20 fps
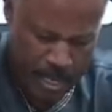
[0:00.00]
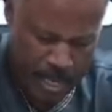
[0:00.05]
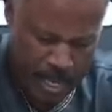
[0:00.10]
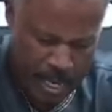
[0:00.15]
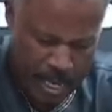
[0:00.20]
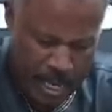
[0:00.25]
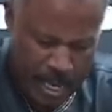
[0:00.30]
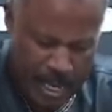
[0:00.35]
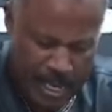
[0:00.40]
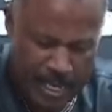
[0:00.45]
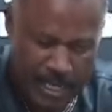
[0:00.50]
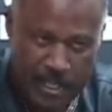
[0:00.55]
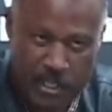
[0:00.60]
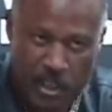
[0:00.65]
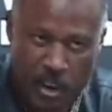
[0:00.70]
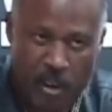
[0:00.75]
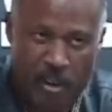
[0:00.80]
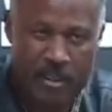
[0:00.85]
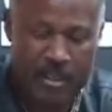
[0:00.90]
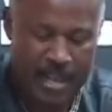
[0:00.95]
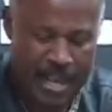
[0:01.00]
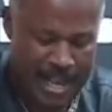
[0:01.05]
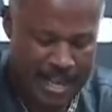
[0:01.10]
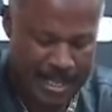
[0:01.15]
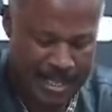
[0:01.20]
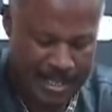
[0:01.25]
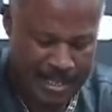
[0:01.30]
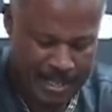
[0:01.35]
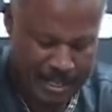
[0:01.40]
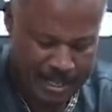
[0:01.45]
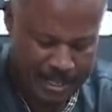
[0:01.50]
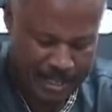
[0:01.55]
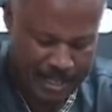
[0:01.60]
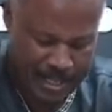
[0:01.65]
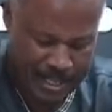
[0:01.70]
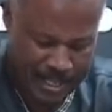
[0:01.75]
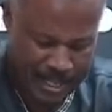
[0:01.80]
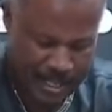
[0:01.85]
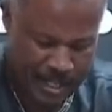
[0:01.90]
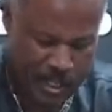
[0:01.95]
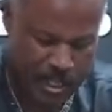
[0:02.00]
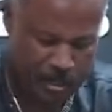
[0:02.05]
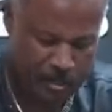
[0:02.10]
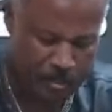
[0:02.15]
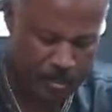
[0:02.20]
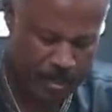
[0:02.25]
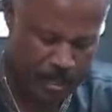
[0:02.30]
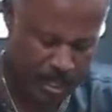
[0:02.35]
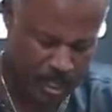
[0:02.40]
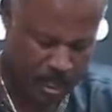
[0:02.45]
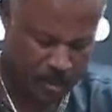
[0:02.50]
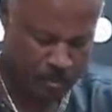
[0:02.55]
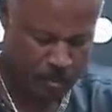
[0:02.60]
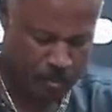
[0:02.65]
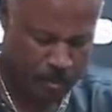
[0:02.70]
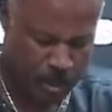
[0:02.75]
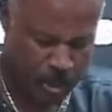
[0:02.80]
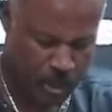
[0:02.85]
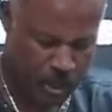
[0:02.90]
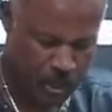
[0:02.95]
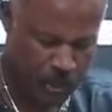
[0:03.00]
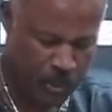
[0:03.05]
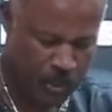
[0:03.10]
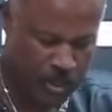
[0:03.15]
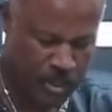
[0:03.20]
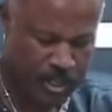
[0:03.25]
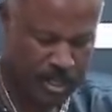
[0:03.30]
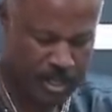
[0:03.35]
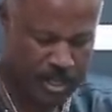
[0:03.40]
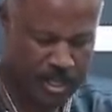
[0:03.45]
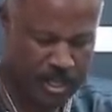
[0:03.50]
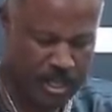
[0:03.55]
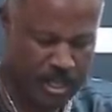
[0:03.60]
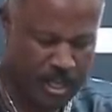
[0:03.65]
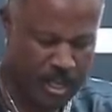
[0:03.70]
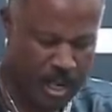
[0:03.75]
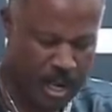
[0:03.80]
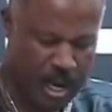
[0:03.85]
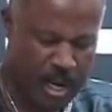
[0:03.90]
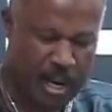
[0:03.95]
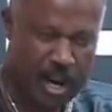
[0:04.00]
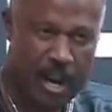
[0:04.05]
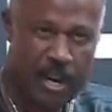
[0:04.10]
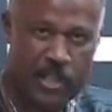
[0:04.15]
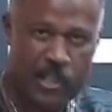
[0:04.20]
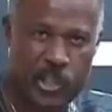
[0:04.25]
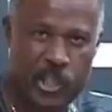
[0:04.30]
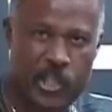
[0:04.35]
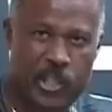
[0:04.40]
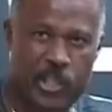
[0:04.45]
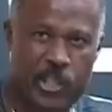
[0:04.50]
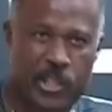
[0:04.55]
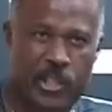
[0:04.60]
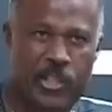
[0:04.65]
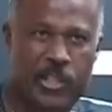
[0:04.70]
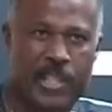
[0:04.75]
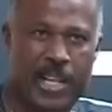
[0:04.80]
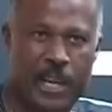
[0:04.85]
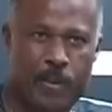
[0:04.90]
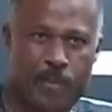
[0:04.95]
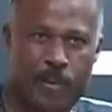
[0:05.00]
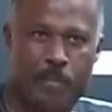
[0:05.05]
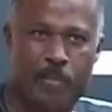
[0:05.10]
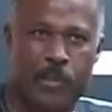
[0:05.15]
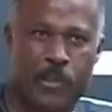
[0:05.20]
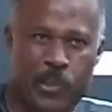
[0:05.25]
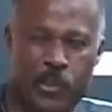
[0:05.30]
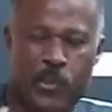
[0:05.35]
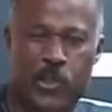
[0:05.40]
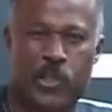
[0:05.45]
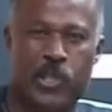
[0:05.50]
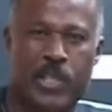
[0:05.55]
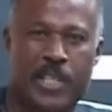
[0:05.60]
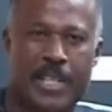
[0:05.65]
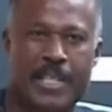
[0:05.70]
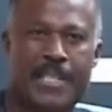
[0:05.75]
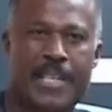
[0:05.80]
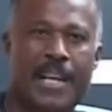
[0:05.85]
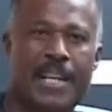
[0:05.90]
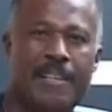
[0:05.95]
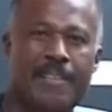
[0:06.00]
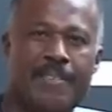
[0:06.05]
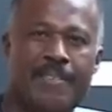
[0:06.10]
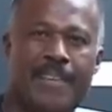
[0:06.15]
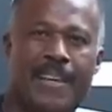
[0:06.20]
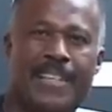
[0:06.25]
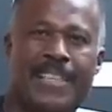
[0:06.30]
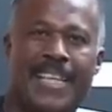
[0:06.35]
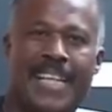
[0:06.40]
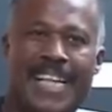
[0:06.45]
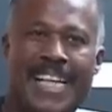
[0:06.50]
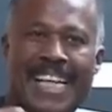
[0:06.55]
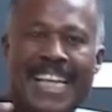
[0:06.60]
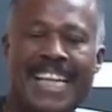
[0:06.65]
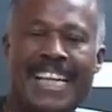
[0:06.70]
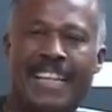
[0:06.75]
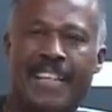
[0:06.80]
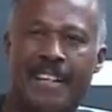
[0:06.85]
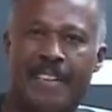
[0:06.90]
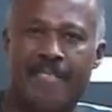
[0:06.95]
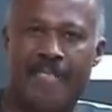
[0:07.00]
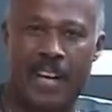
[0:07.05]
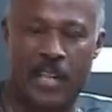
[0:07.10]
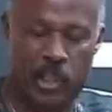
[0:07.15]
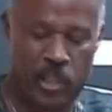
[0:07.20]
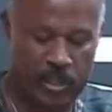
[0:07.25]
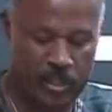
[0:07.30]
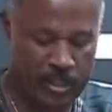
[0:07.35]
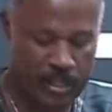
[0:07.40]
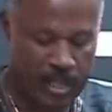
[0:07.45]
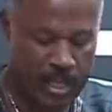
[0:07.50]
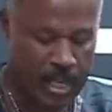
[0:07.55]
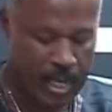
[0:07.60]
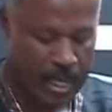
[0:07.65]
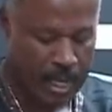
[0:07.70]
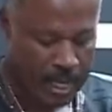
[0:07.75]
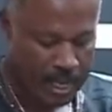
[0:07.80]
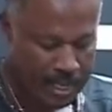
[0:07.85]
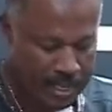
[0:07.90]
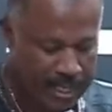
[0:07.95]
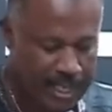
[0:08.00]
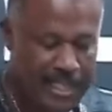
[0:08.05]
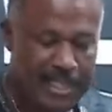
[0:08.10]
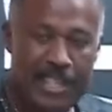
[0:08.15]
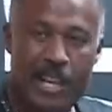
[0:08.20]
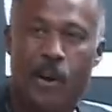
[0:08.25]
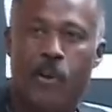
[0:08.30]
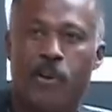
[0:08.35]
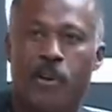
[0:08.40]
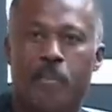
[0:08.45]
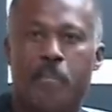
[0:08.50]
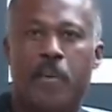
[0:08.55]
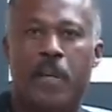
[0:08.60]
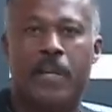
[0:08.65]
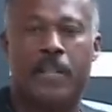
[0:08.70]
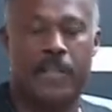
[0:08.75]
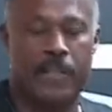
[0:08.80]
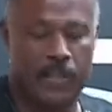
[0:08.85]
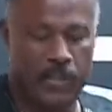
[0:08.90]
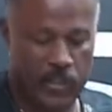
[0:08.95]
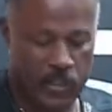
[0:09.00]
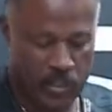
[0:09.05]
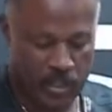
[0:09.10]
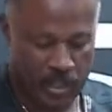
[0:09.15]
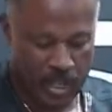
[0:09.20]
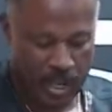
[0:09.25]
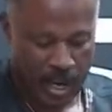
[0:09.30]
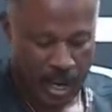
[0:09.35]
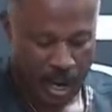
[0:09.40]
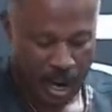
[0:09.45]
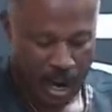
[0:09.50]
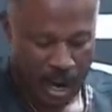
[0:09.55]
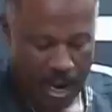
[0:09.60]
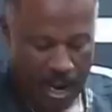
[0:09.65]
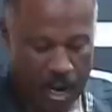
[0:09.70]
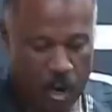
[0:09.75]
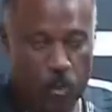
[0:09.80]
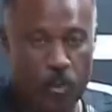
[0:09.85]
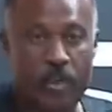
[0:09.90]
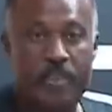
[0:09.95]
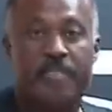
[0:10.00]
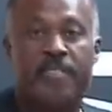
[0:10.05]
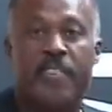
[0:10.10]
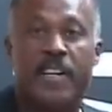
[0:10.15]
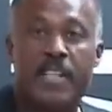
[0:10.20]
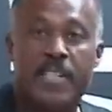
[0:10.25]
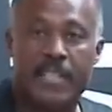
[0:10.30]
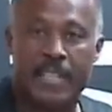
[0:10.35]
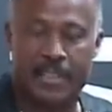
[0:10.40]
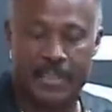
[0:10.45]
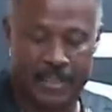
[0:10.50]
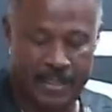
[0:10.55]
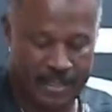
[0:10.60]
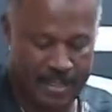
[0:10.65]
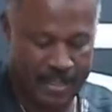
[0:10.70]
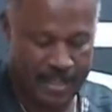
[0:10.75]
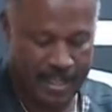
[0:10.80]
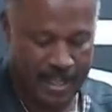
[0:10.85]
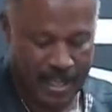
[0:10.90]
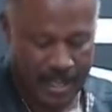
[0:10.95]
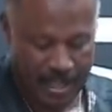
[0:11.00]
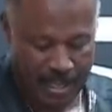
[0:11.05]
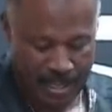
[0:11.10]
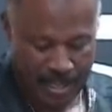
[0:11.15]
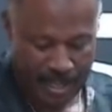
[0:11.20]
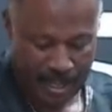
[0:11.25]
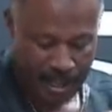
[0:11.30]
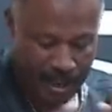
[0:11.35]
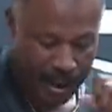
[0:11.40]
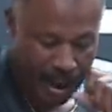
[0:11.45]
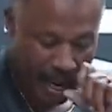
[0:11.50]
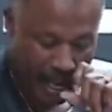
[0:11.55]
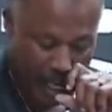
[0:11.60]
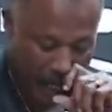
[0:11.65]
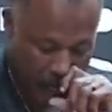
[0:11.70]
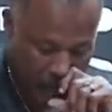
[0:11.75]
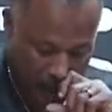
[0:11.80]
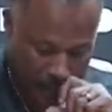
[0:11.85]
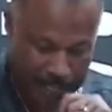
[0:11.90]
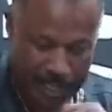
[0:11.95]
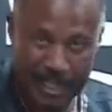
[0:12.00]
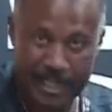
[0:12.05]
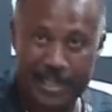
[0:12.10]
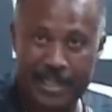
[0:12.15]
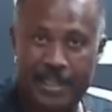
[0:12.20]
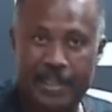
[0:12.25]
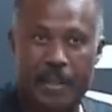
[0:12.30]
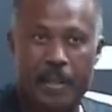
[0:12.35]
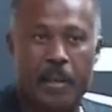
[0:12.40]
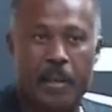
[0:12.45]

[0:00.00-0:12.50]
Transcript: It is not that the system has produced a consciousness that reproduces itself in a linear fashion. These younger players are reverting. They are looking